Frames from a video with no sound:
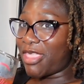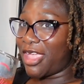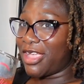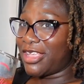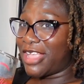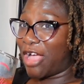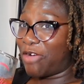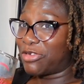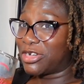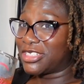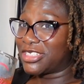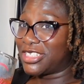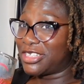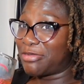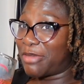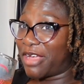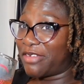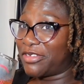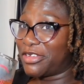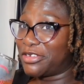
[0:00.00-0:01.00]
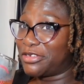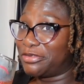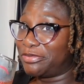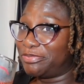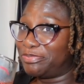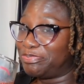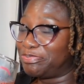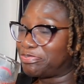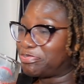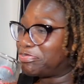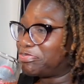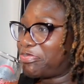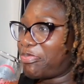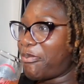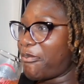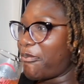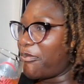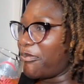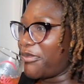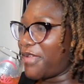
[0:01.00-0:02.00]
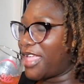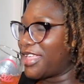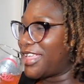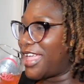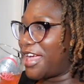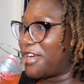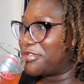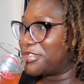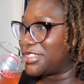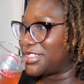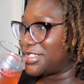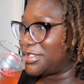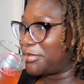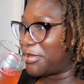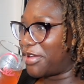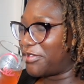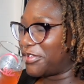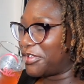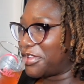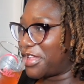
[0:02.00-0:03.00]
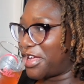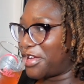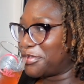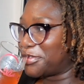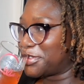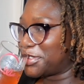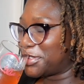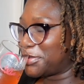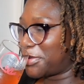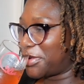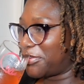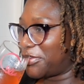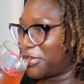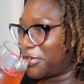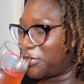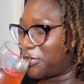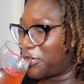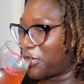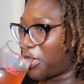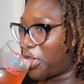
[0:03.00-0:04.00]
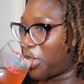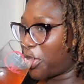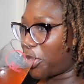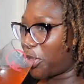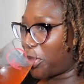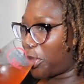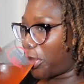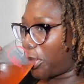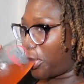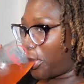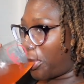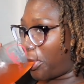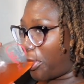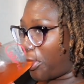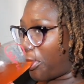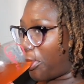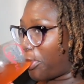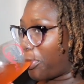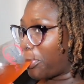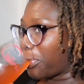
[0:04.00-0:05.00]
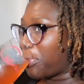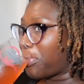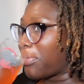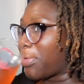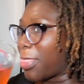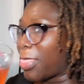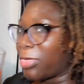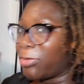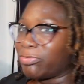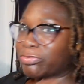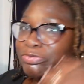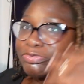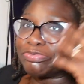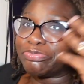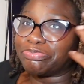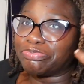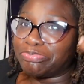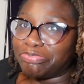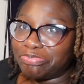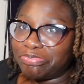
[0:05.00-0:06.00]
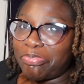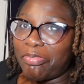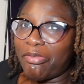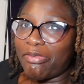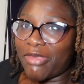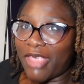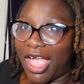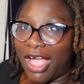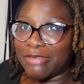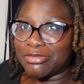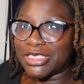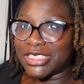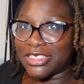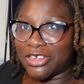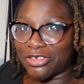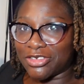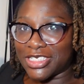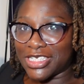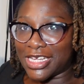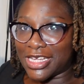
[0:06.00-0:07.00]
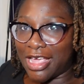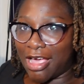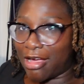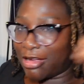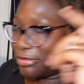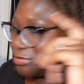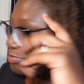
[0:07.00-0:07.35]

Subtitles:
y'all want to see my view? Y'all want to see my view? Y'all want to see my view? I'm just going to tell y'all.